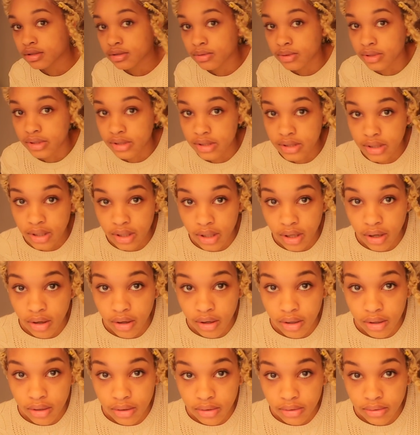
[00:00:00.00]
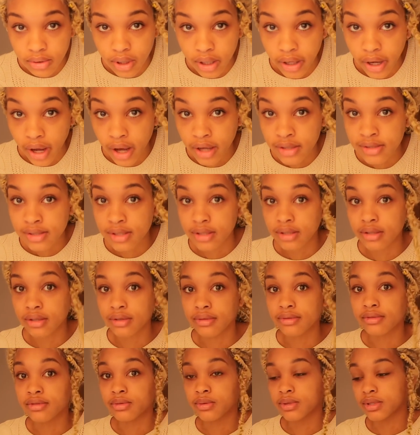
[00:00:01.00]
a twist at all. Like I see
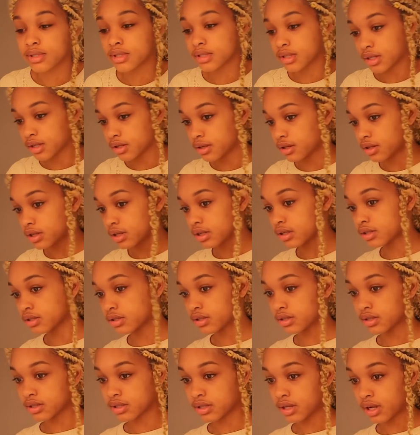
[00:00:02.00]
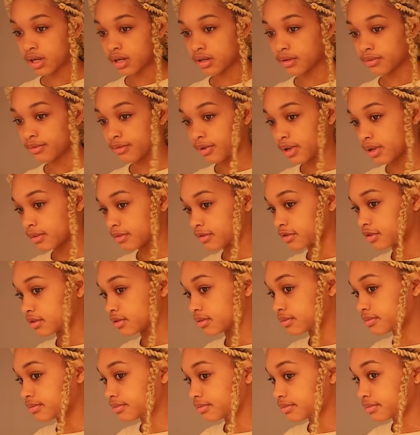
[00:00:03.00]
no twist here, it's just kind of raveled
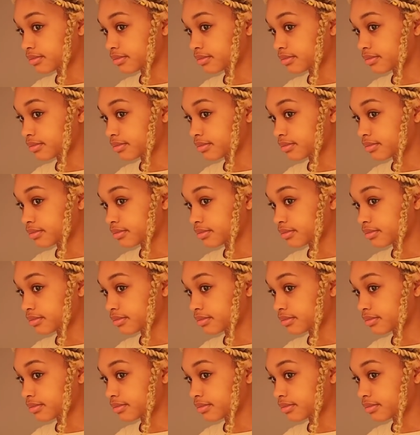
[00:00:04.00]
up.